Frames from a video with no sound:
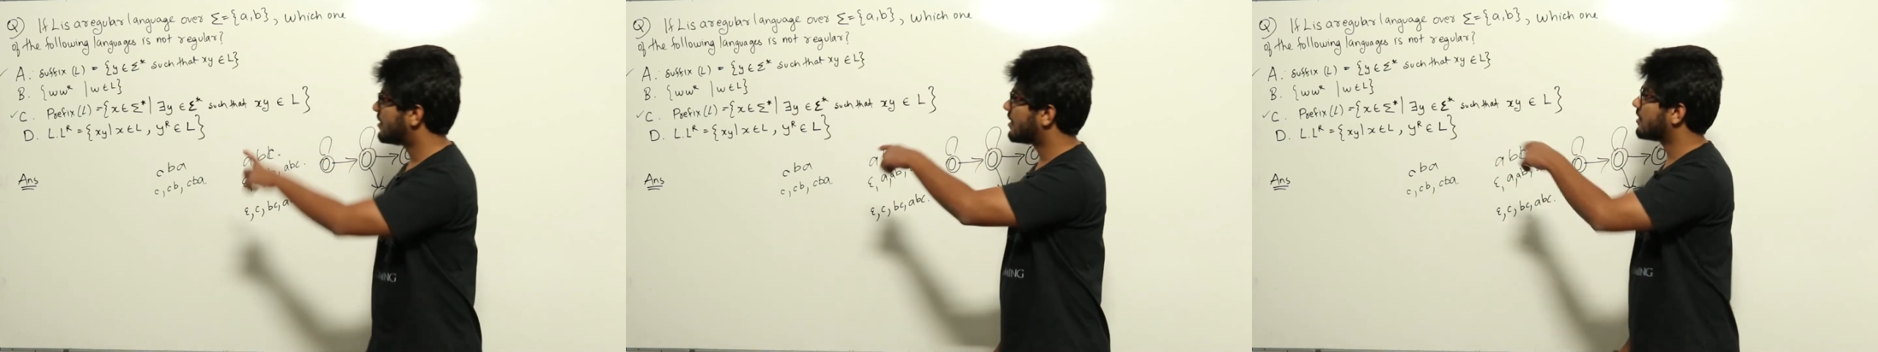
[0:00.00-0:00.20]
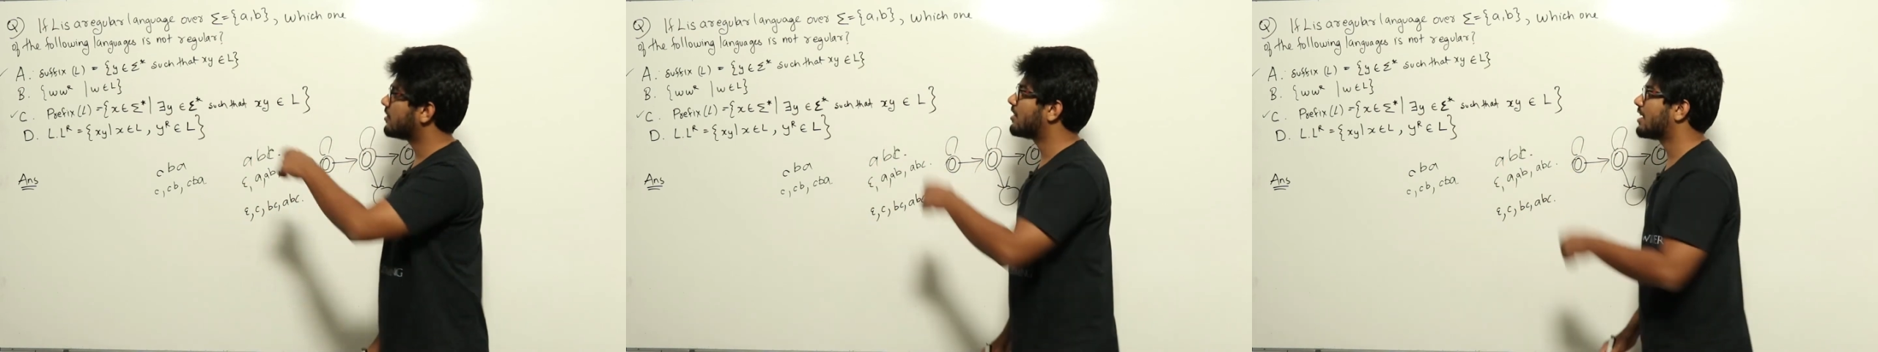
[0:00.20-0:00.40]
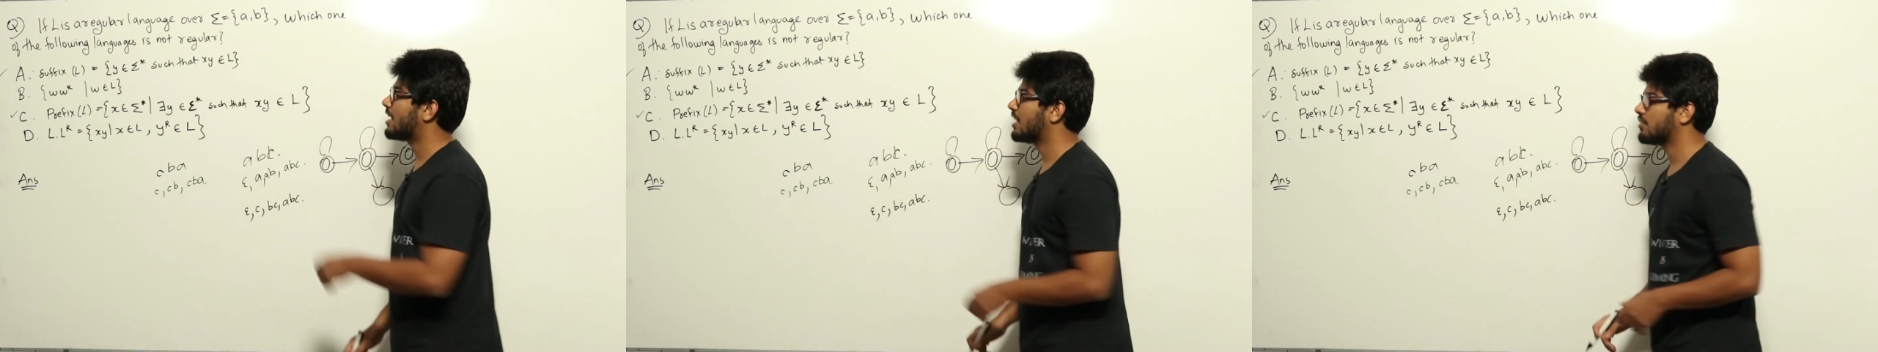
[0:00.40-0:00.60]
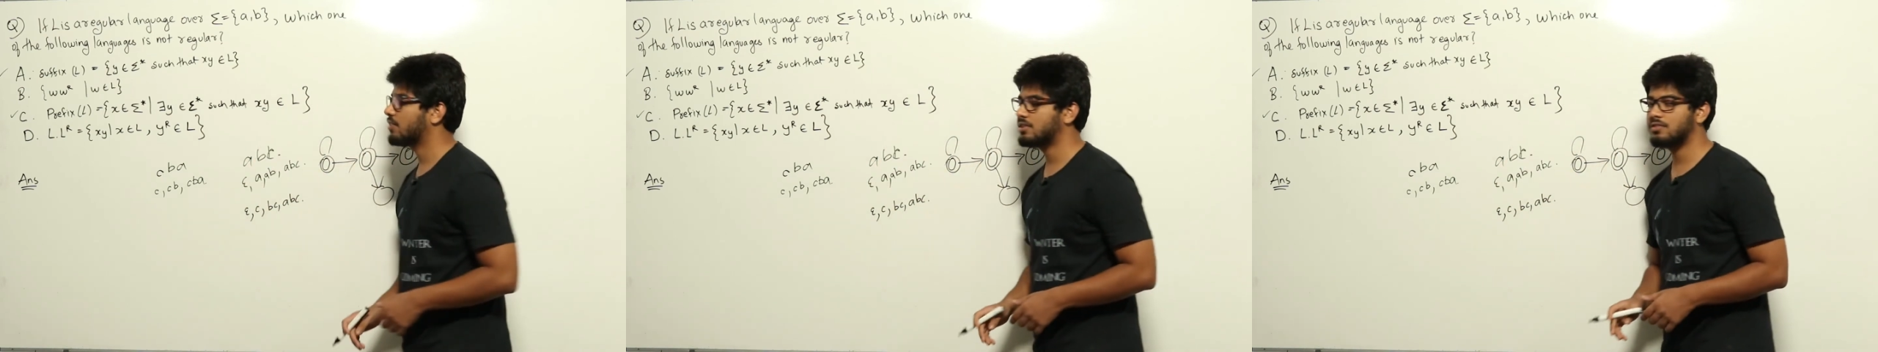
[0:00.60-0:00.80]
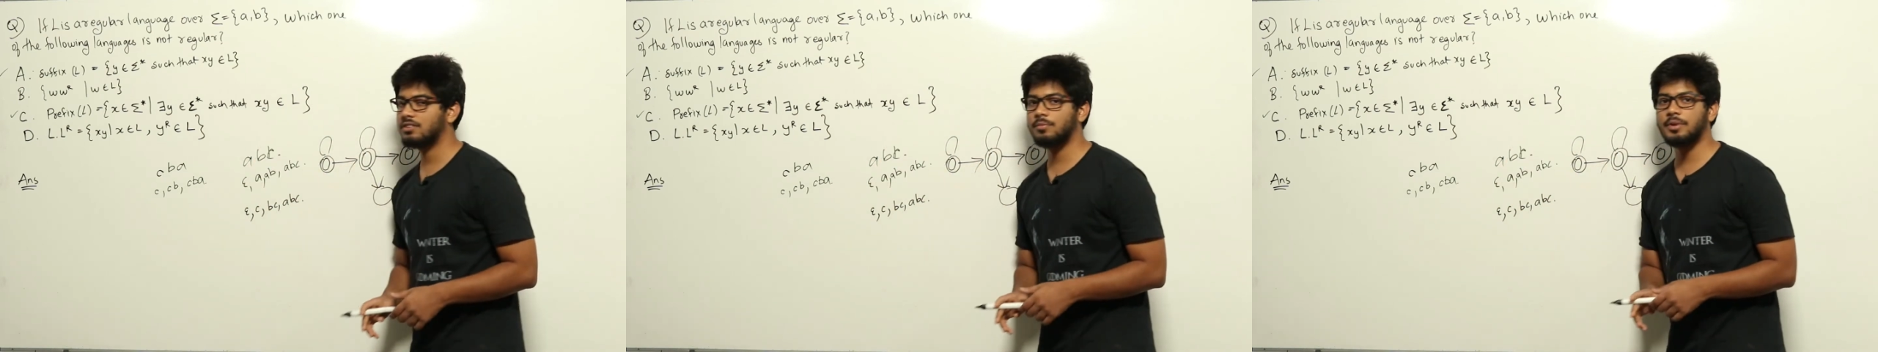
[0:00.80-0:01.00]
regular
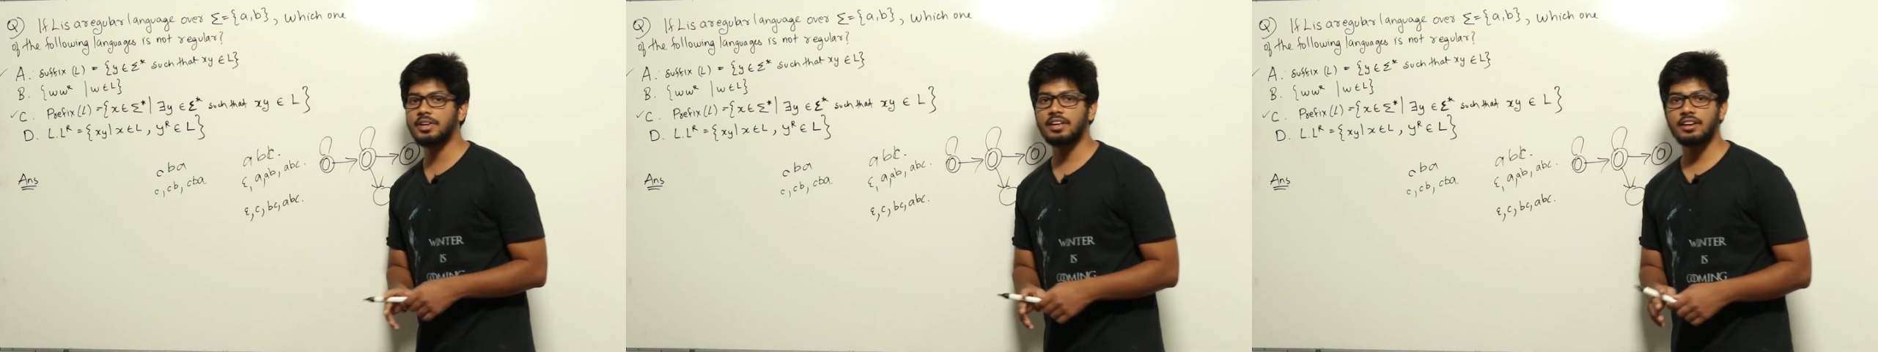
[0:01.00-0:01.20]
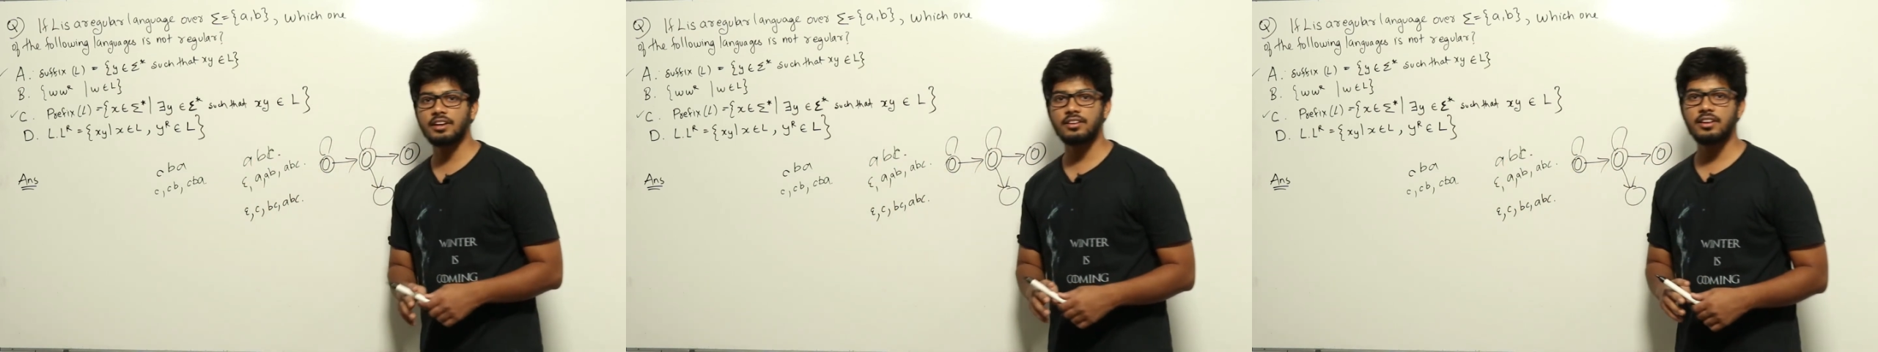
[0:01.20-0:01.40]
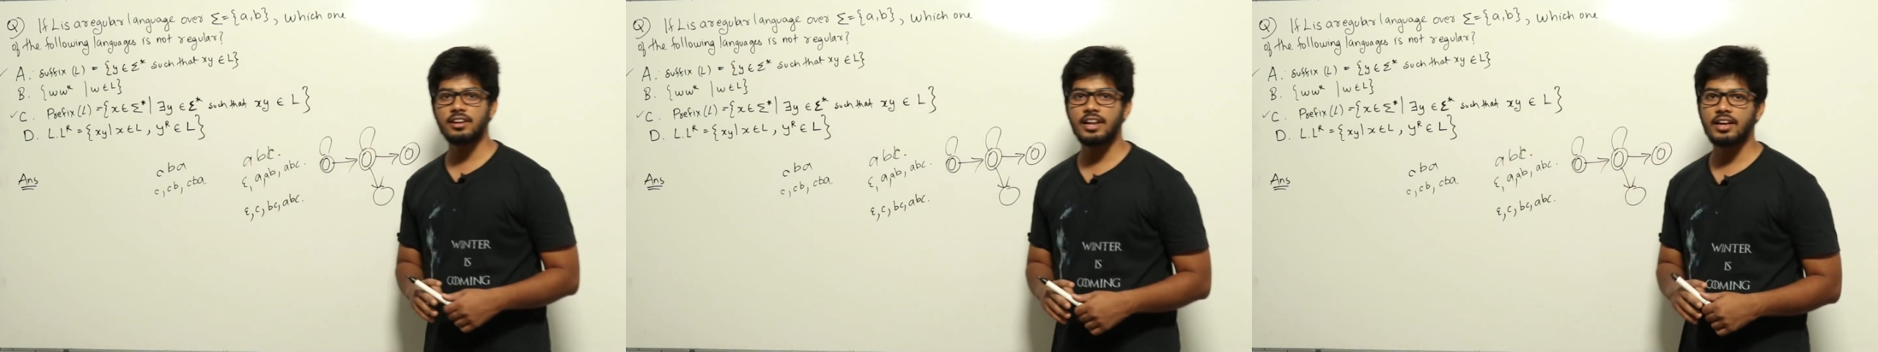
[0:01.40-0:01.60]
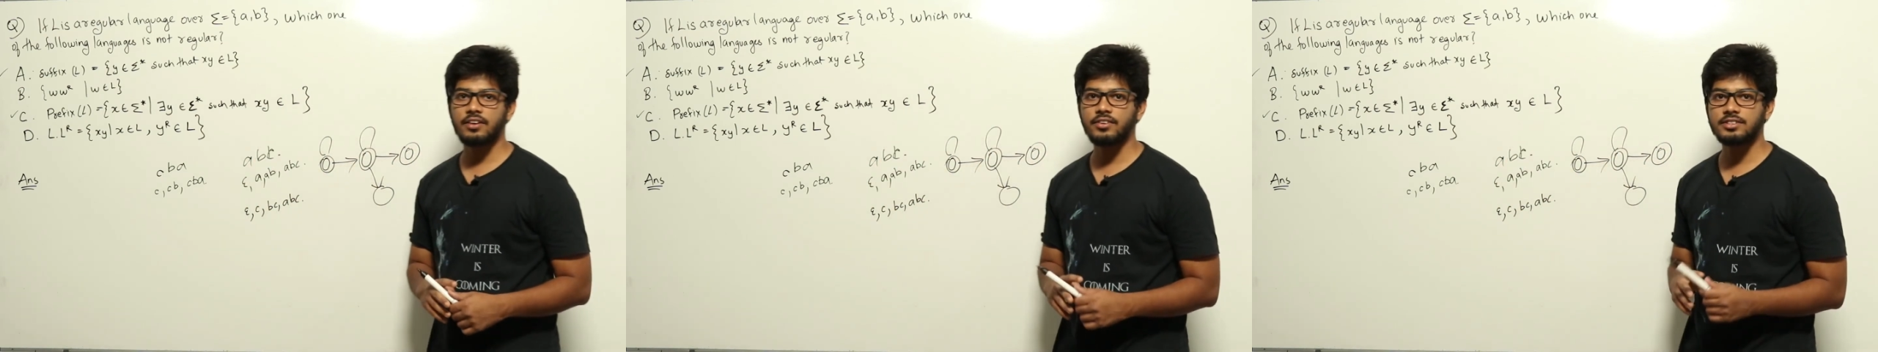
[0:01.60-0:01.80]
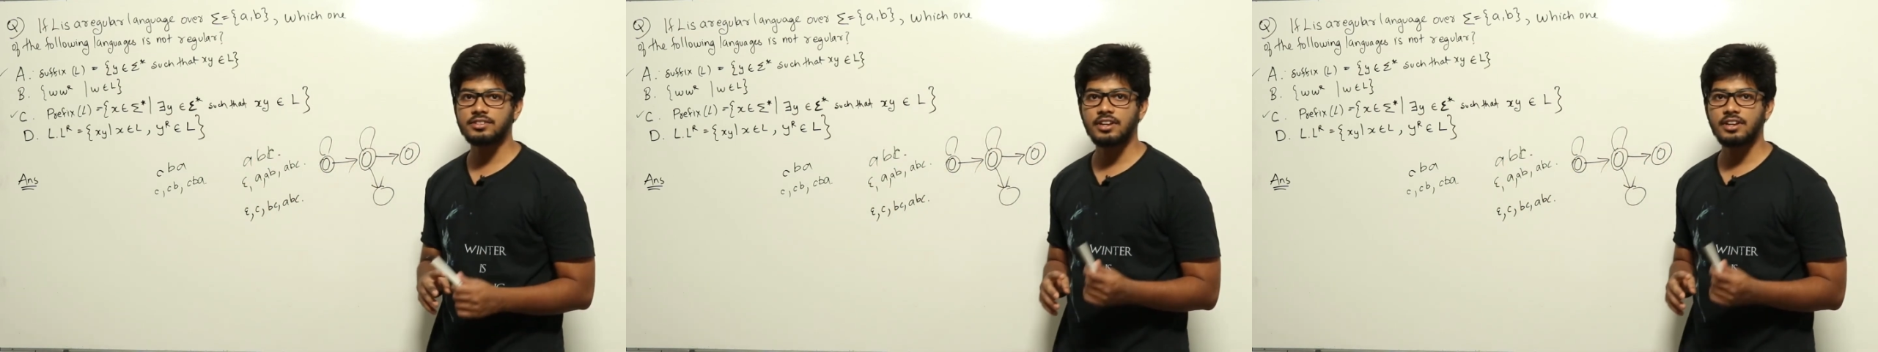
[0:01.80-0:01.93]
language will be a regular language.